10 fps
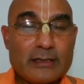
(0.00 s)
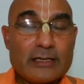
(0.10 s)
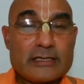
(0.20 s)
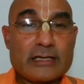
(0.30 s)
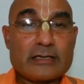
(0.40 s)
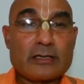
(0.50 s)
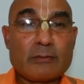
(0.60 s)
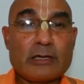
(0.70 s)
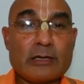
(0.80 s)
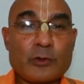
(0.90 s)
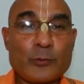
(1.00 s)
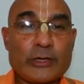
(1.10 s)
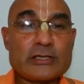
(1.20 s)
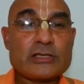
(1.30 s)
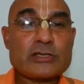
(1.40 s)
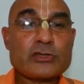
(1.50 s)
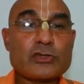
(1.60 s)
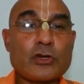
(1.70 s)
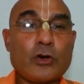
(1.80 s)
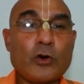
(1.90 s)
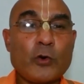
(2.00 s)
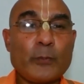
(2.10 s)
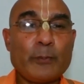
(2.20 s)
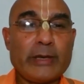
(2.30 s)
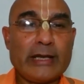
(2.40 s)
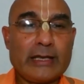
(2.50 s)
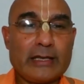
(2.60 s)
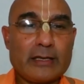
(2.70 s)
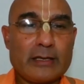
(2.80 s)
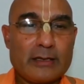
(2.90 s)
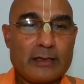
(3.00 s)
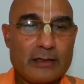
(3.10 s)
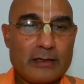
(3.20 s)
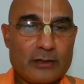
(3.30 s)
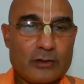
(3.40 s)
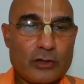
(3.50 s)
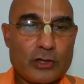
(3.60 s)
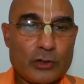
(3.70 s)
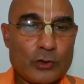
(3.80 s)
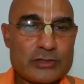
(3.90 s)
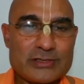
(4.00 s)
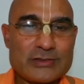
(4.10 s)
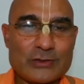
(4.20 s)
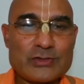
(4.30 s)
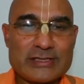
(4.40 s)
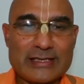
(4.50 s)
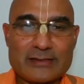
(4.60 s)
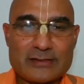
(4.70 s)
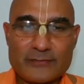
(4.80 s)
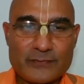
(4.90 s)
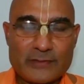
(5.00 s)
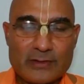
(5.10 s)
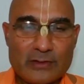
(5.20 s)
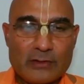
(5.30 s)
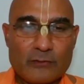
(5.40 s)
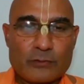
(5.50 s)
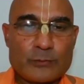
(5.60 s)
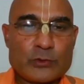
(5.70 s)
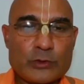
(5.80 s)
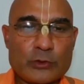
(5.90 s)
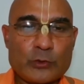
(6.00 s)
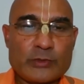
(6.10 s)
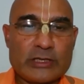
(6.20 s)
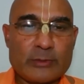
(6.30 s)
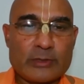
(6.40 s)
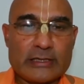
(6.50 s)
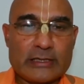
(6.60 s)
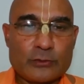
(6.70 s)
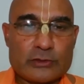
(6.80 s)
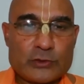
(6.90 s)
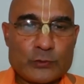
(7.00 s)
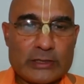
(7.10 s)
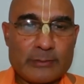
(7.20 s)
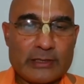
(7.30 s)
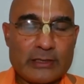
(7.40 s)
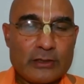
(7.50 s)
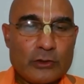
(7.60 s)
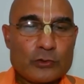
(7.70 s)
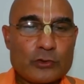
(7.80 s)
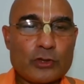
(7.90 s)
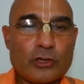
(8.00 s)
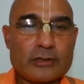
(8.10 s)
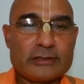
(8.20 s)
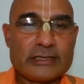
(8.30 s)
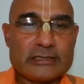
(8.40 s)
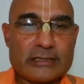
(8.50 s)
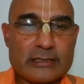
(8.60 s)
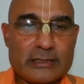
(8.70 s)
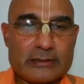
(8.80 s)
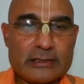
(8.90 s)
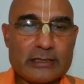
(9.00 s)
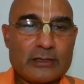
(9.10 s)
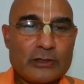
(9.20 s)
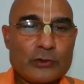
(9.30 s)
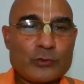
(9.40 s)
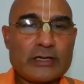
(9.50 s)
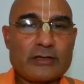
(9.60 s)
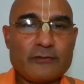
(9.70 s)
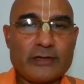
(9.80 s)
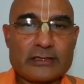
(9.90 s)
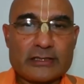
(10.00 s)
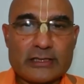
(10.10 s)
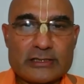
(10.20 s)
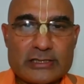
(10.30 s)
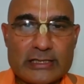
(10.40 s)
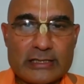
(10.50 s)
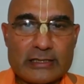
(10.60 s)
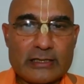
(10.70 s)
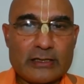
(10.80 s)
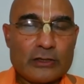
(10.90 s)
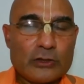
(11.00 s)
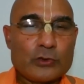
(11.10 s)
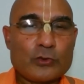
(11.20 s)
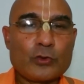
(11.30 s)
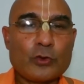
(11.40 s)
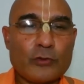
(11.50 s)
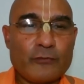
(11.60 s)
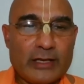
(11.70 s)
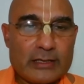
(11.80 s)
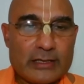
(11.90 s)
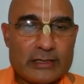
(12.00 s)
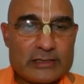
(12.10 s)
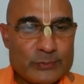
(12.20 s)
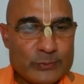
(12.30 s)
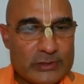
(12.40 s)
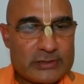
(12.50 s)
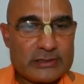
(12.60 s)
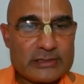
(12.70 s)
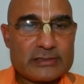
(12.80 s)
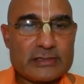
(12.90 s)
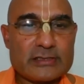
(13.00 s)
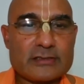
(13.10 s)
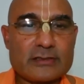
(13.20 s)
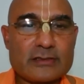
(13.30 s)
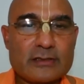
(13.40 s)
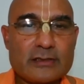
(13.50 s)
Chaitanya Mahaprabhu has so many, close associates, from Swarup Damodar Goswami to Lord Nityananda to Advaita Acharya to Govinda, his personal assistant.